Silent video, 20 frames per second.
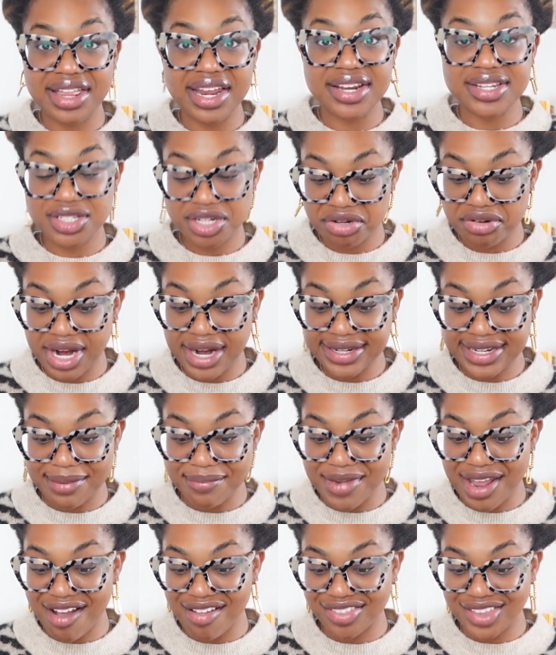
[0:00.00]
That is correct. I'm
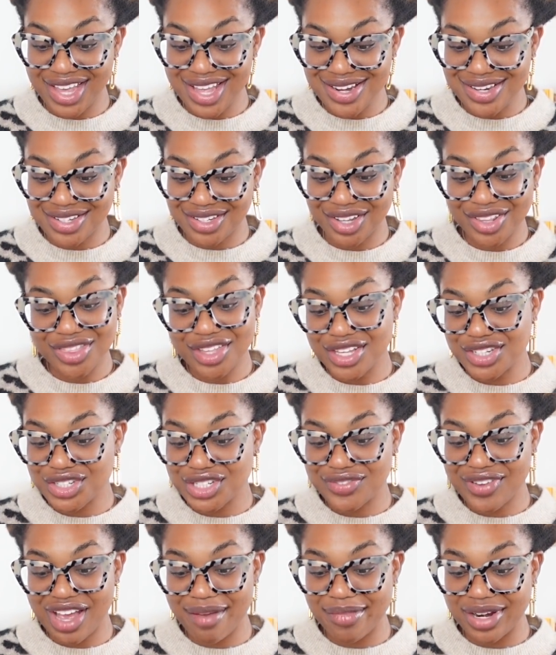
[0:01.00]
now late. Good thing it's
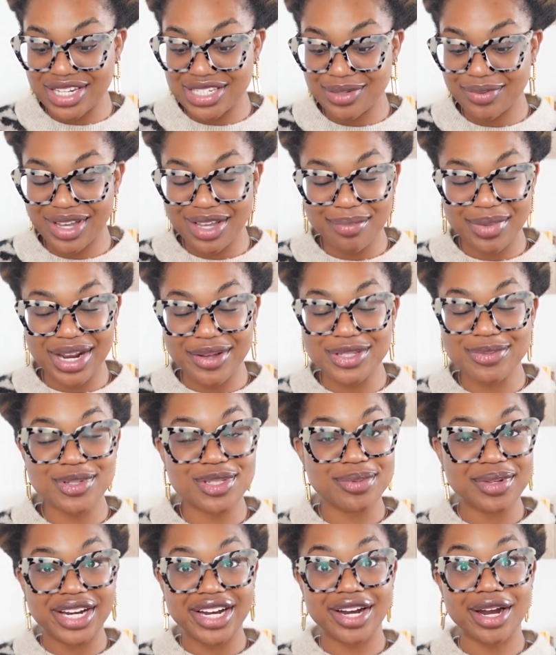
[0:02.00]
just 5 minutes away, but I was
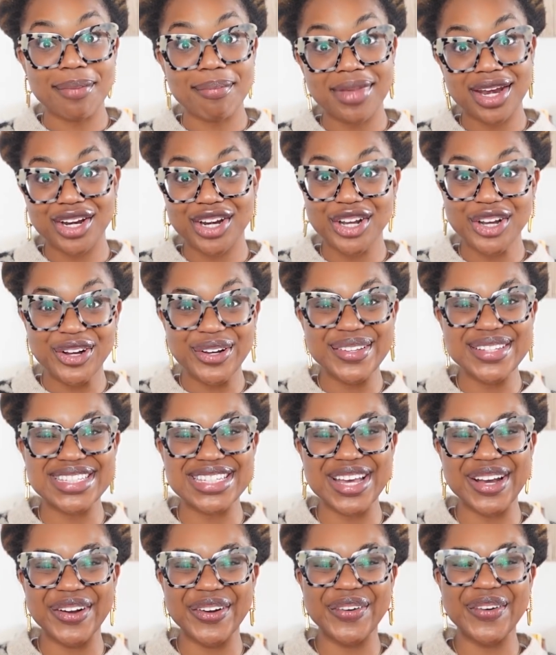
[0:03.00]
supposed to be there a minute ago.
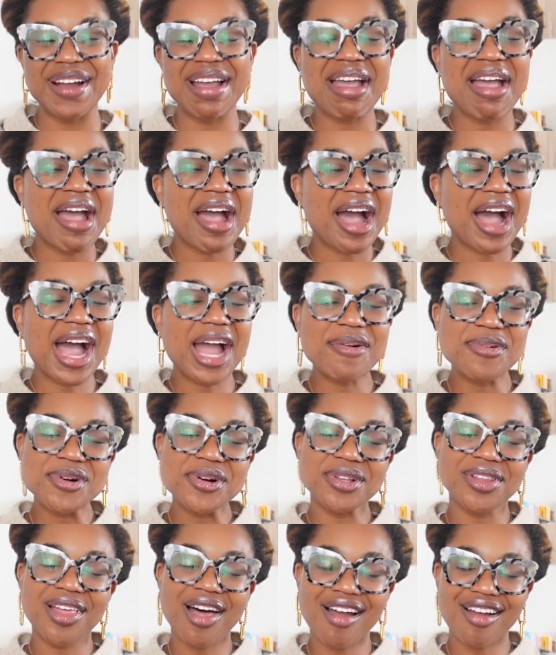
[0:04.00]
So I
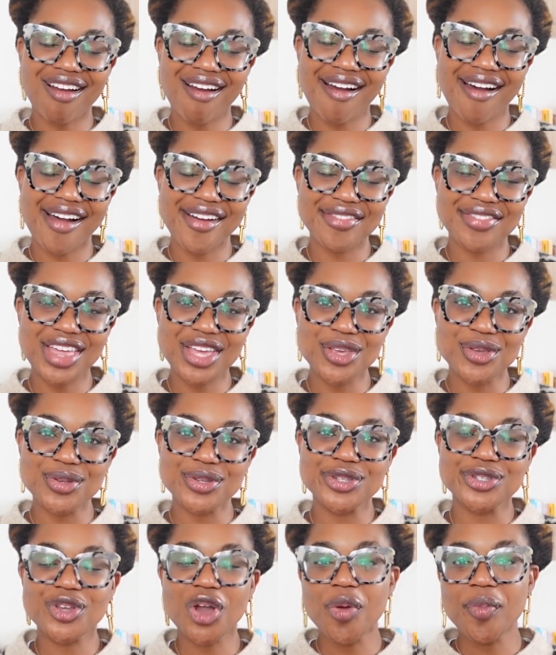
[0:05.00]
will log off. Thank you
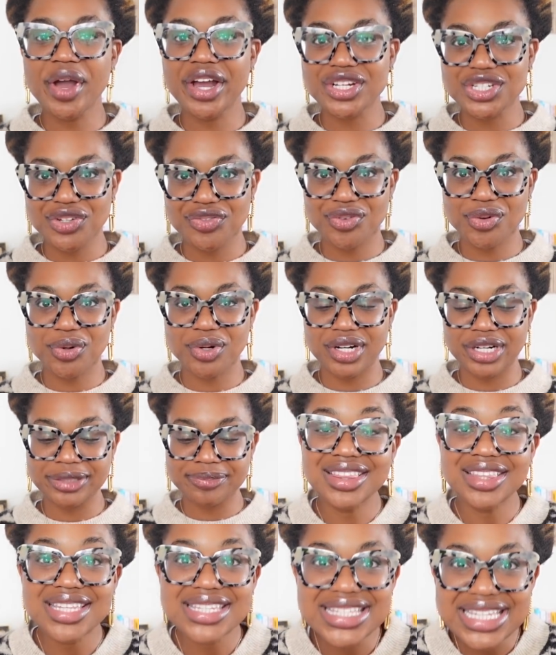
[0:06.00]
so much for
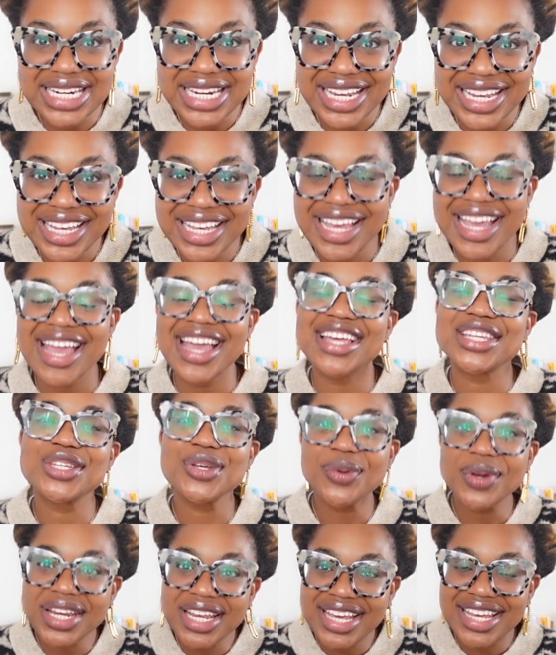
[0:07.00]
listening,
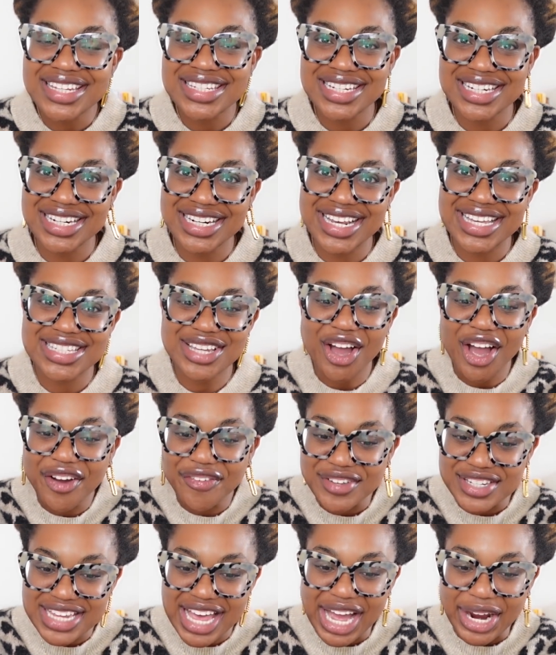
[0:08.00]
tuning in to today's
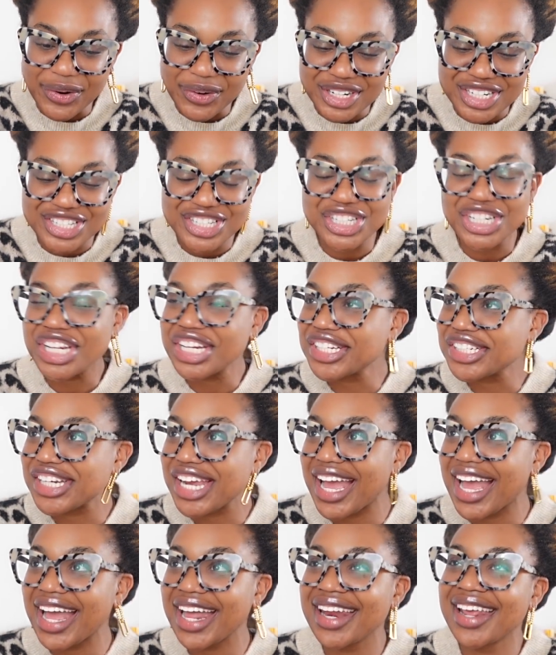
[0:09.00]
office hours chit
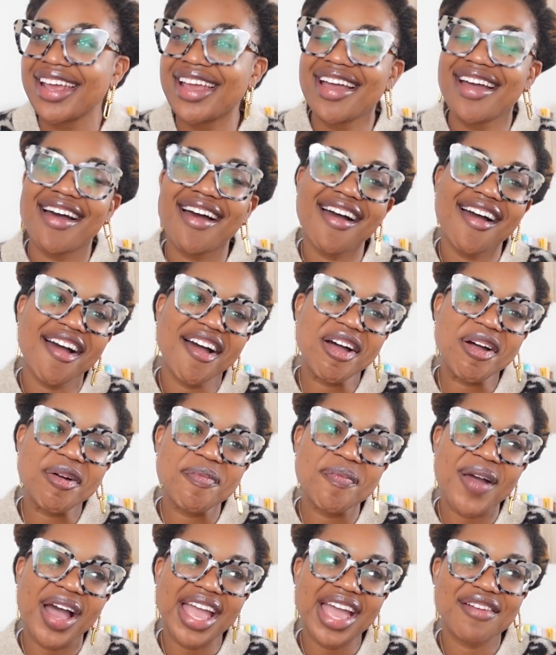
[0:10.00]
chat.
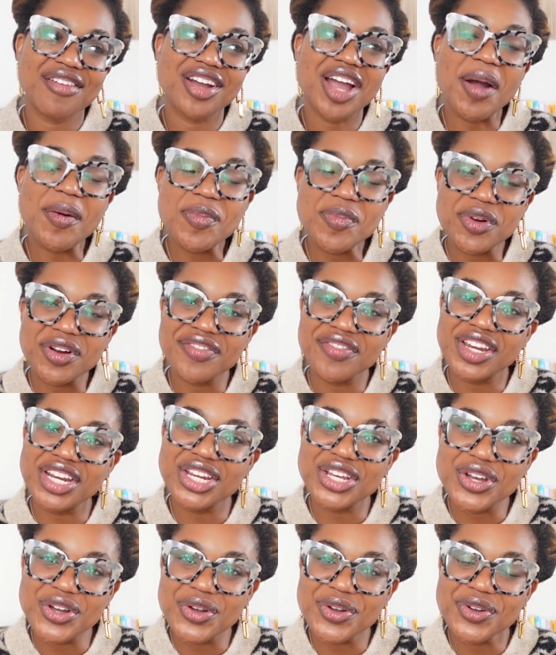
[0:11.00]
I have a couple more
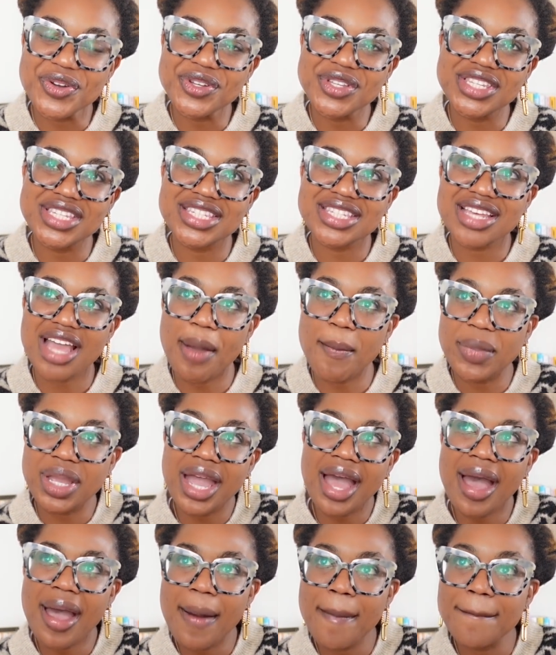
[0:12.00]
videos coming
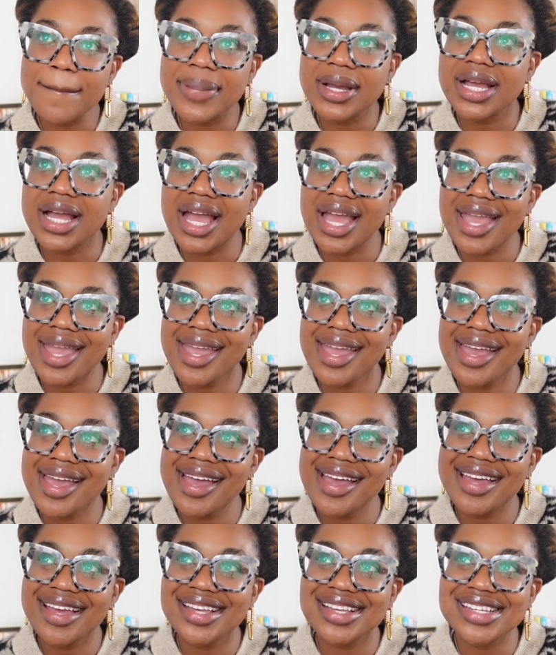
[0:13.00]
up
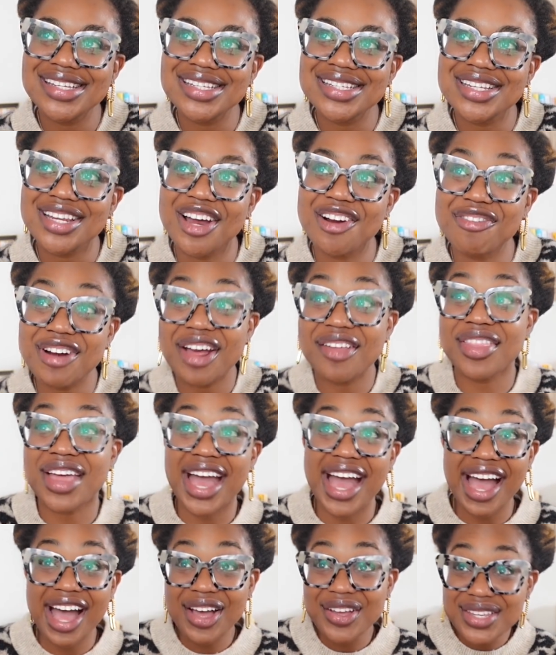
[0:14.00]
and around the
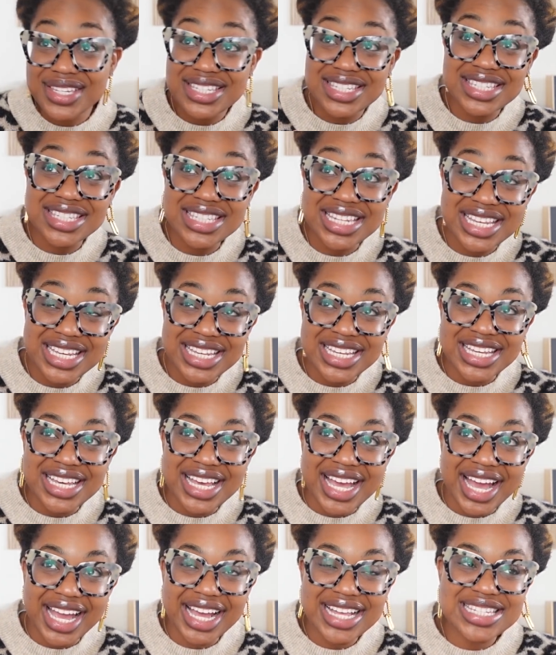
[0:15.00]
house.
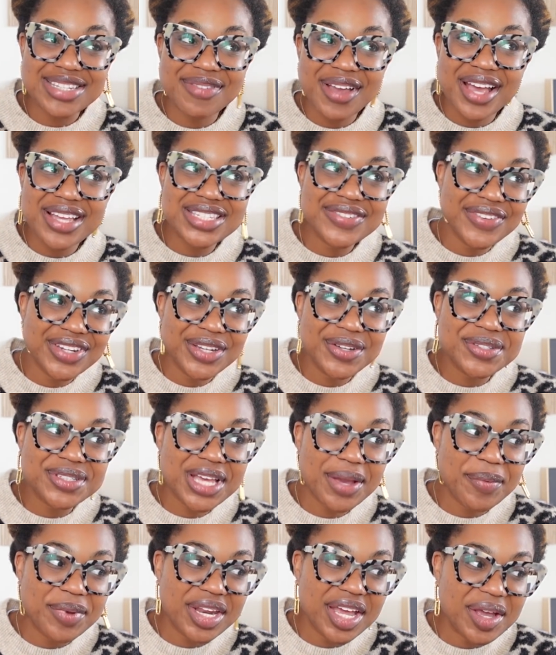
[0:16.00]
I got some house videos
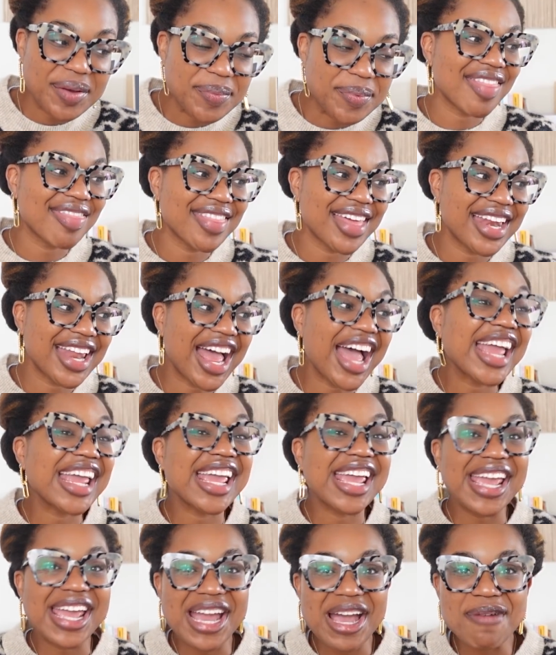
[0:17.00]
coming up, and then I
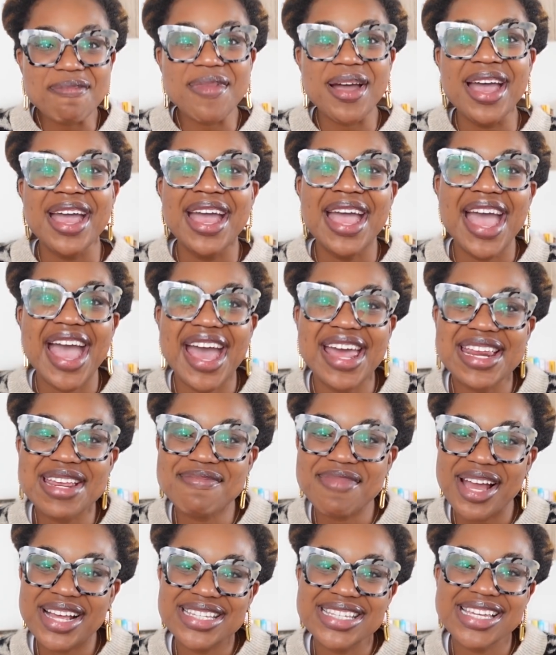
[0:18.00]
am heading
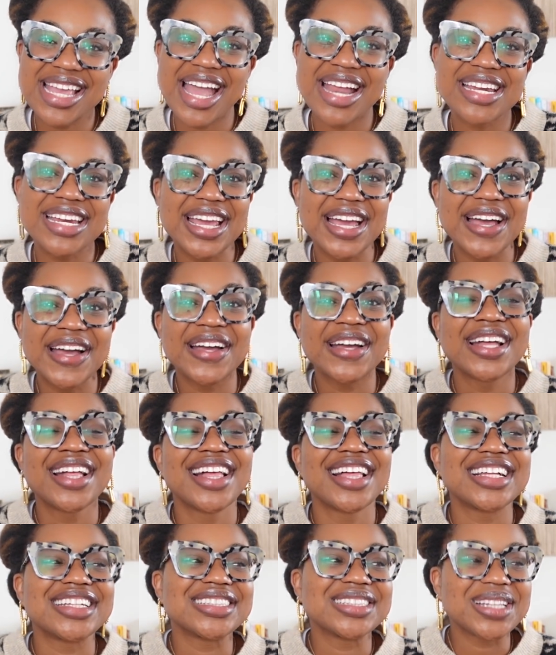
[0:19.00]
back to Kenya
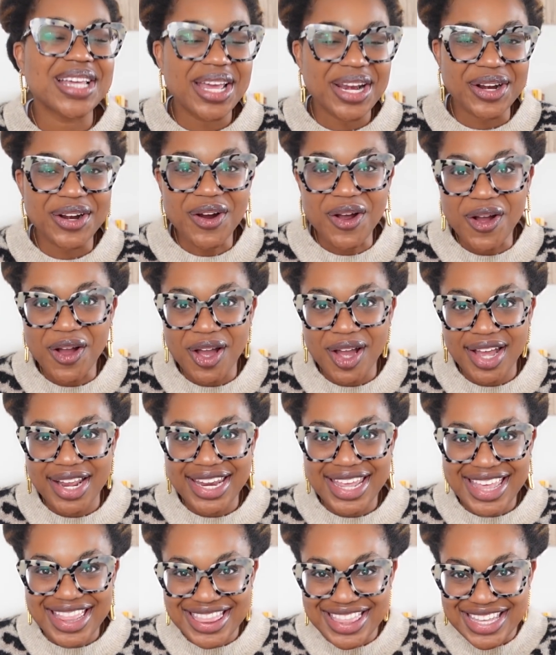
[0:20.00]
later on
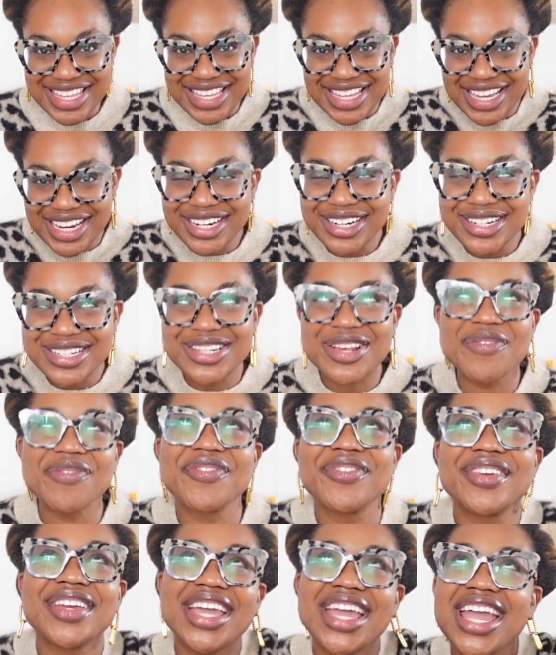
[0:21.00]
in the year, so I'm
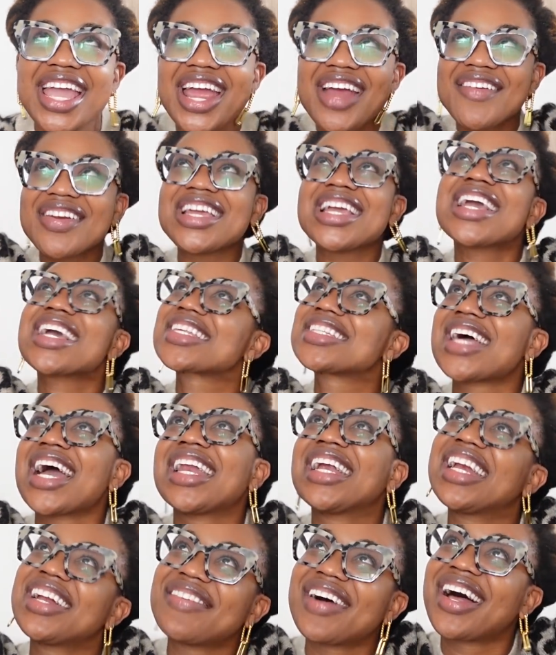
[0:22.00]
very
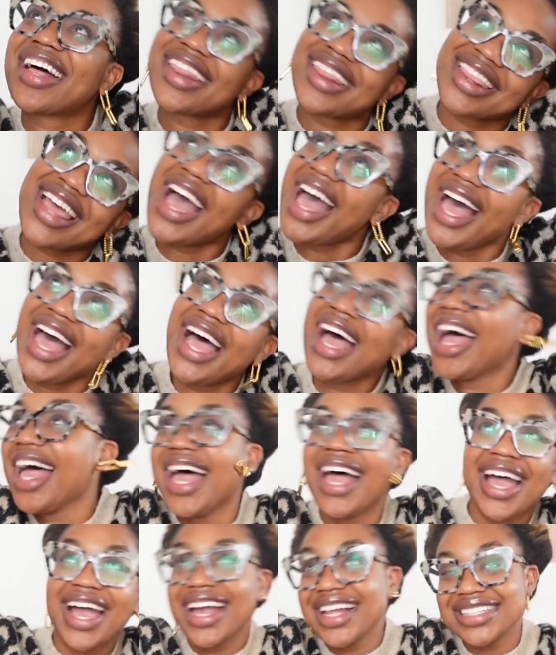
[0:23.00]
excited about
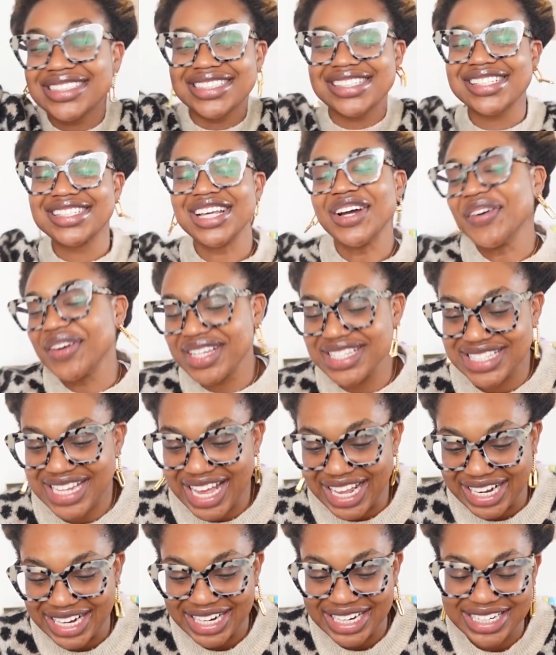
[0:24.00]
that. So
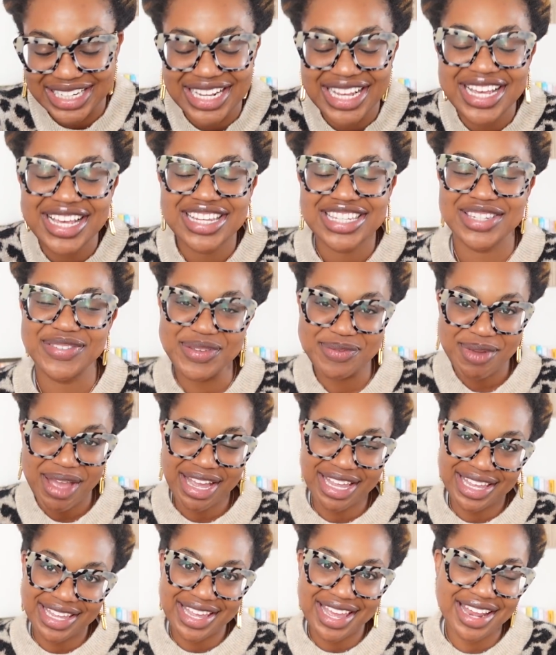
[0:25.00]
excited to be
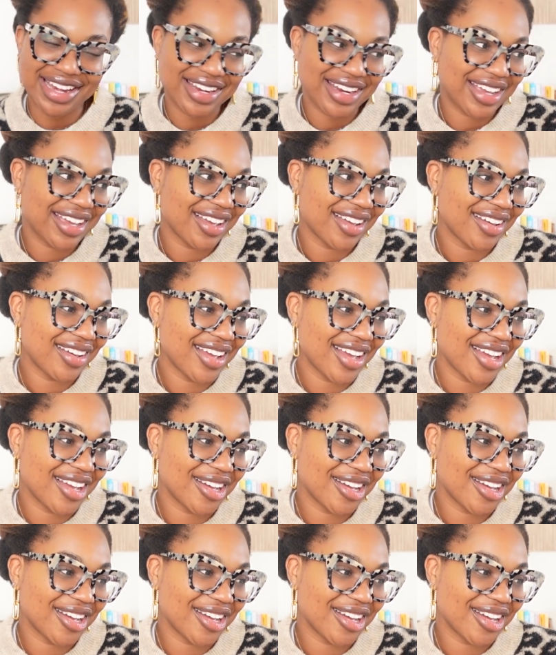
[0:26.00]
back in Kenya.